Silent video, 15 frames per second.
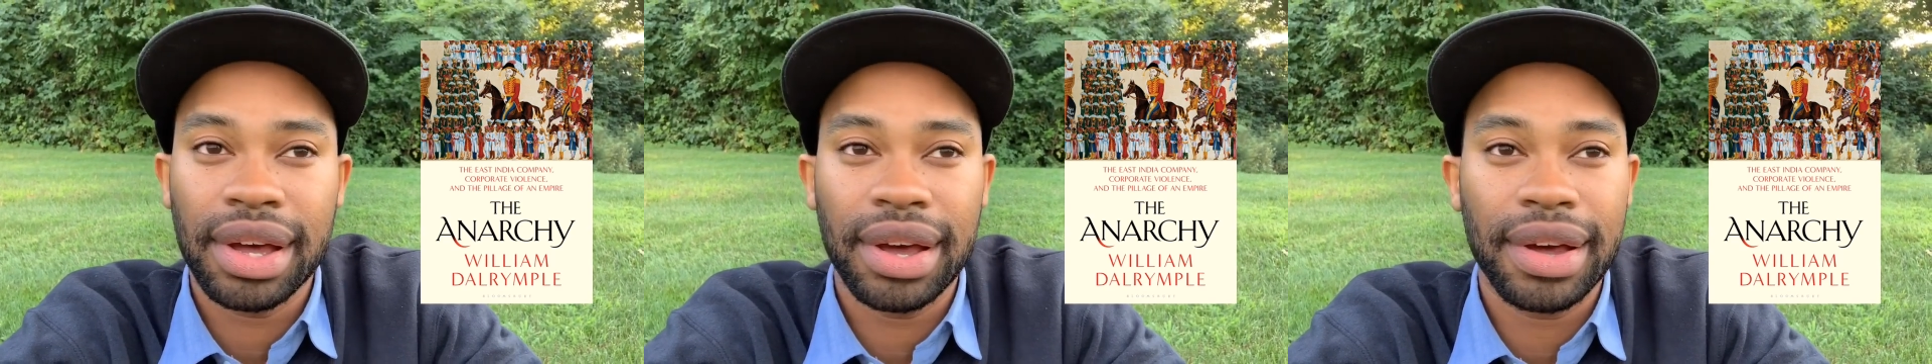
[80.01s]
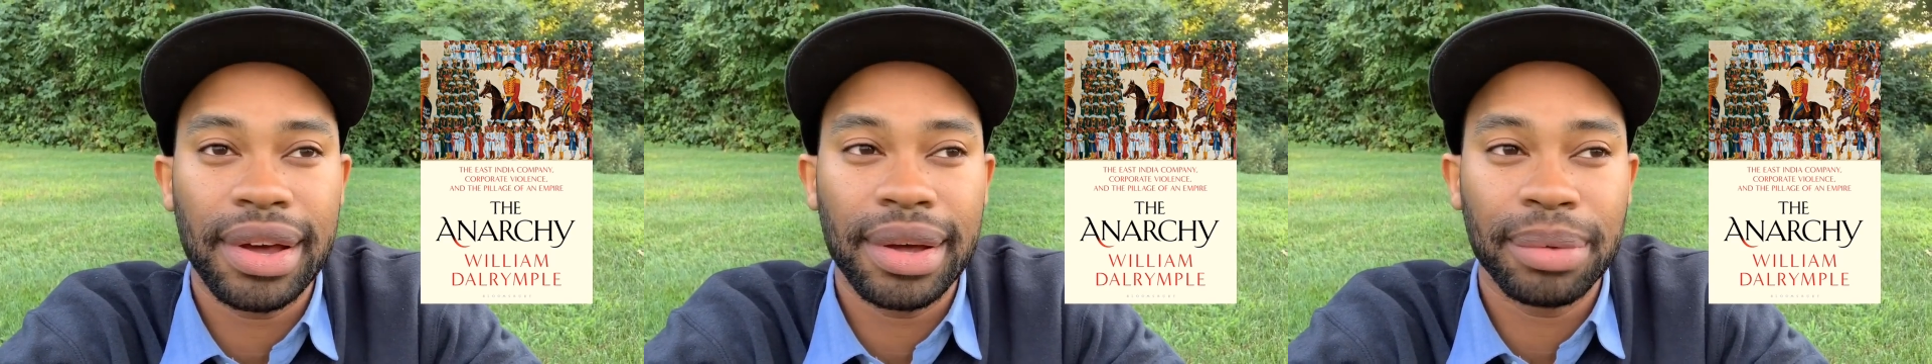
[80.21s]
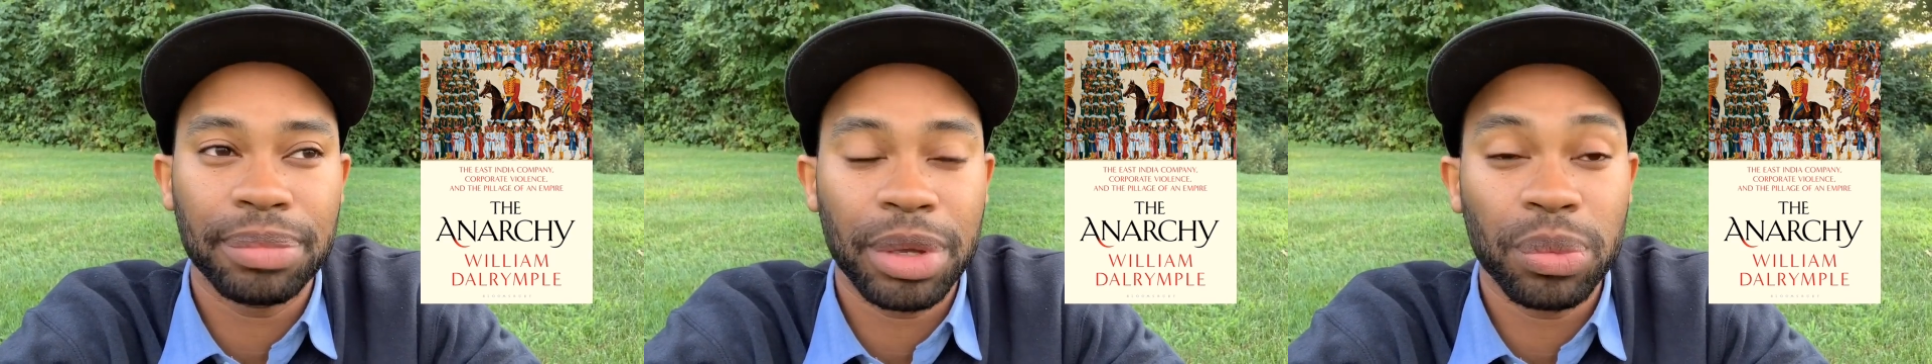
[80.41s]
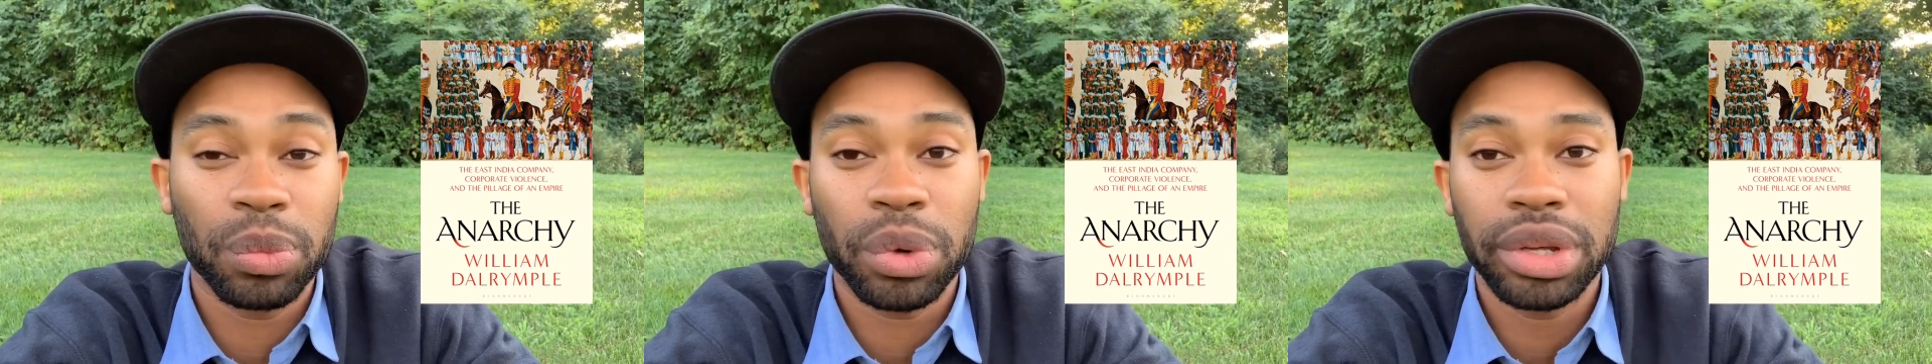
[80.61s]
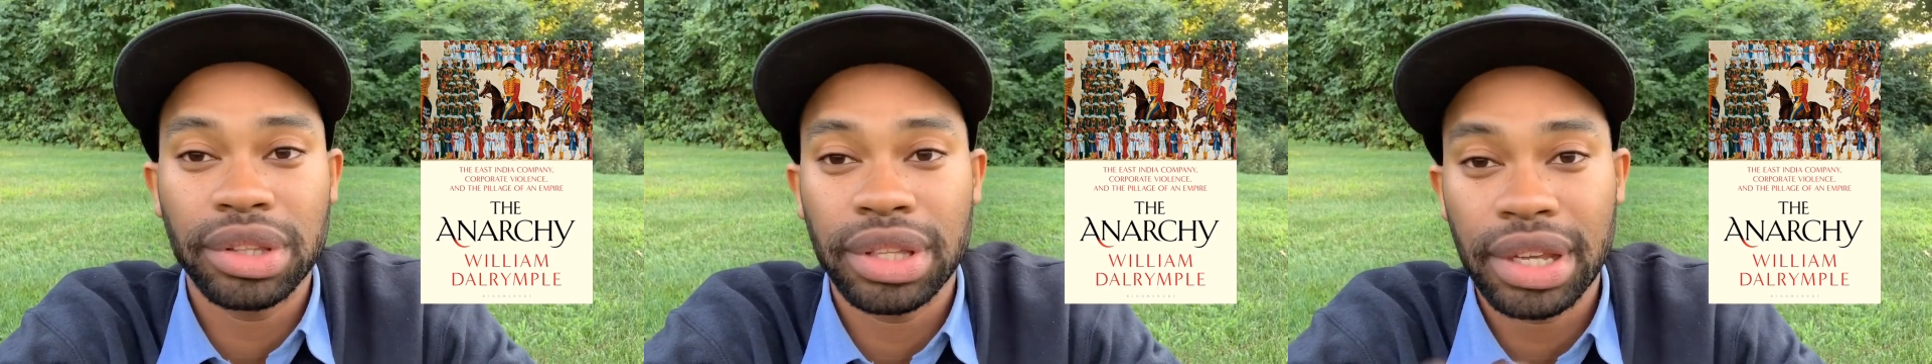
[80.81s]

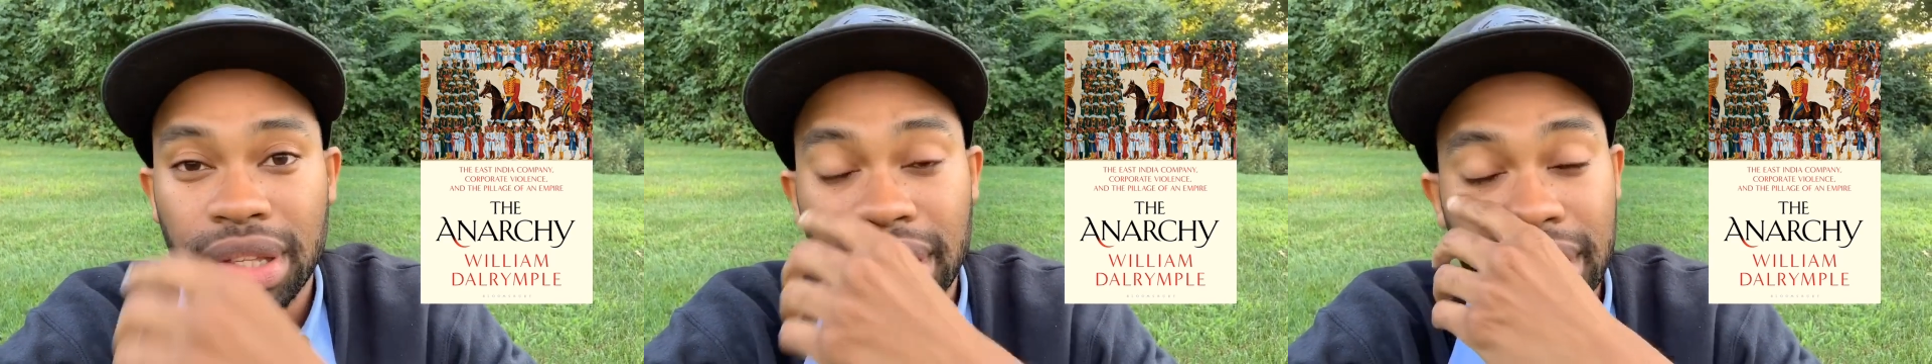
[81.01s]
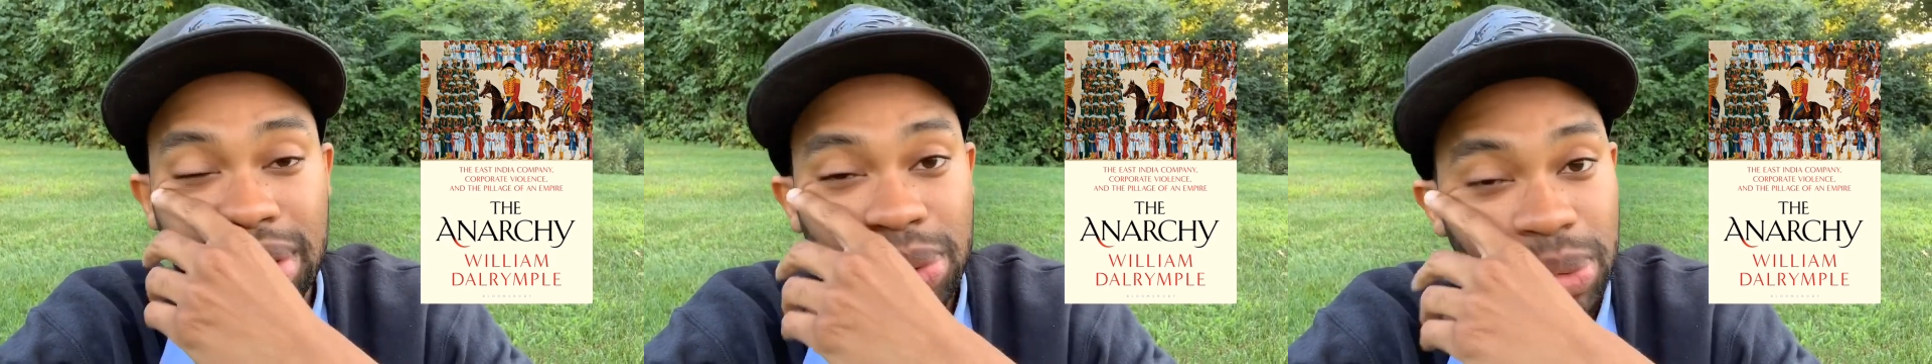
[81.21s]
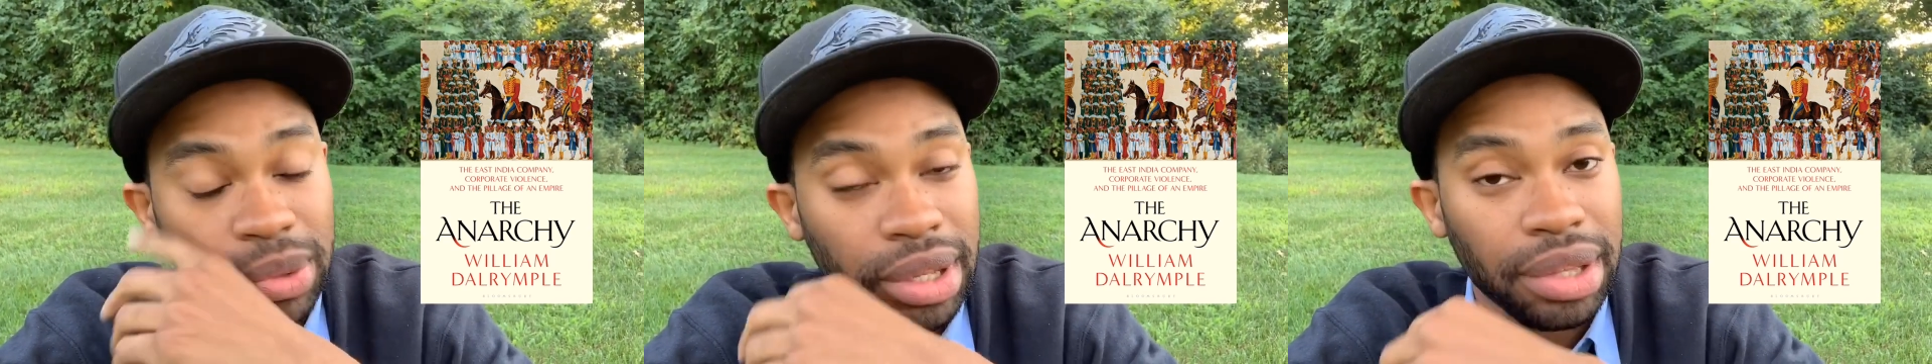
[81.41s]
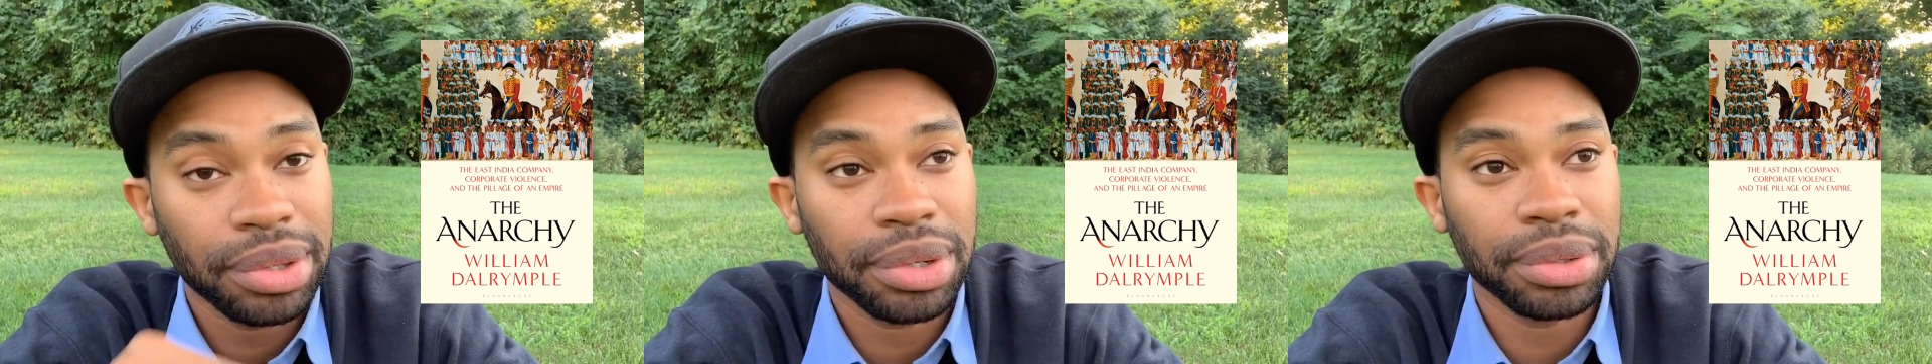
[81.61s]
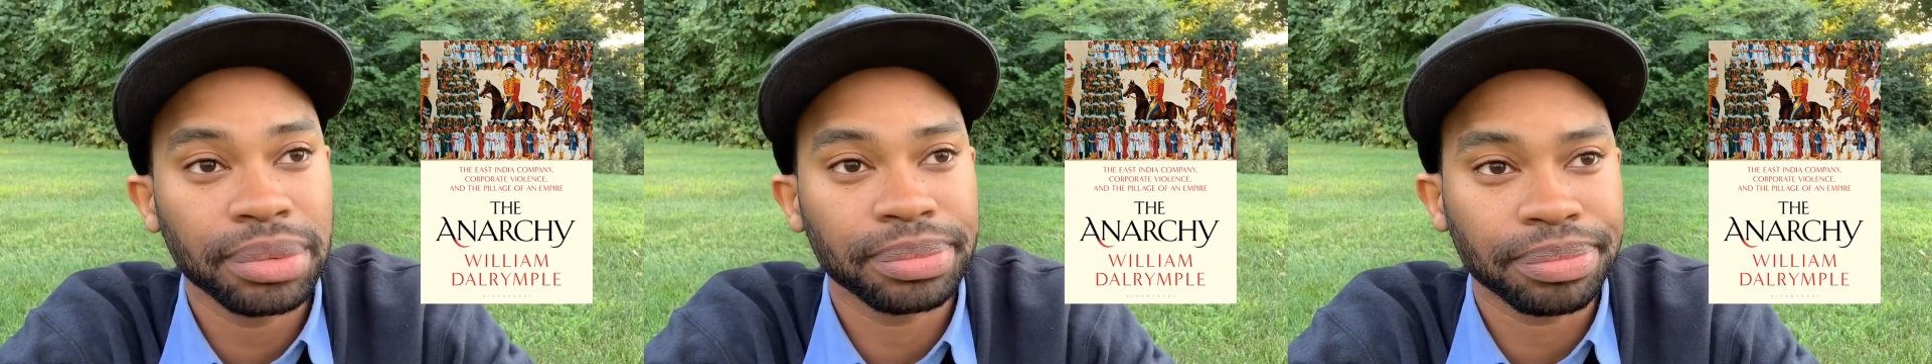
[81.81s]
and one thing led to
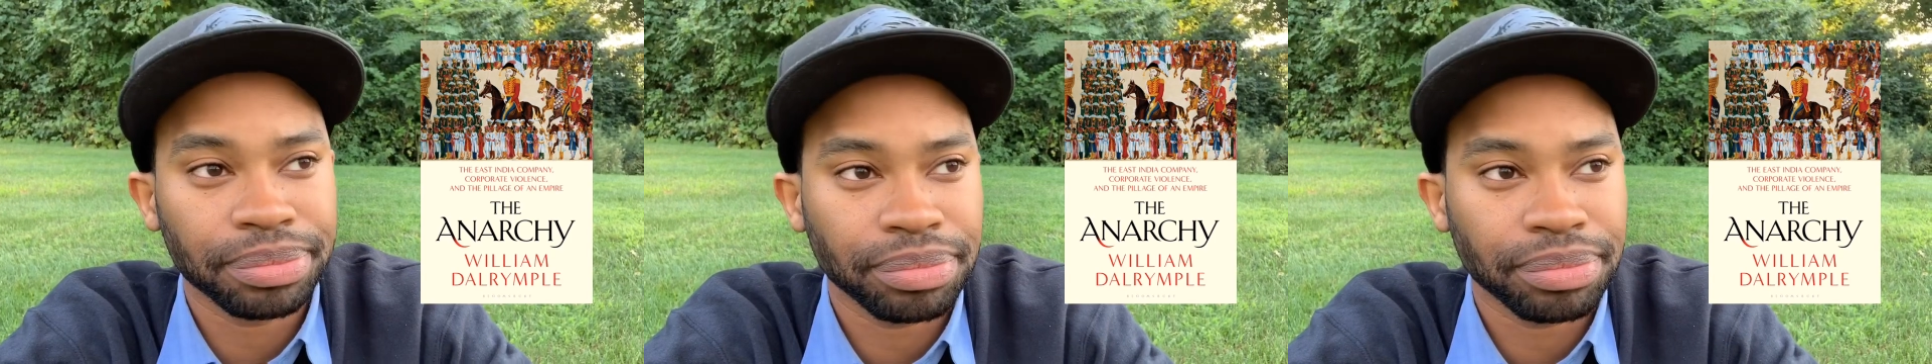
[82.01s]
another,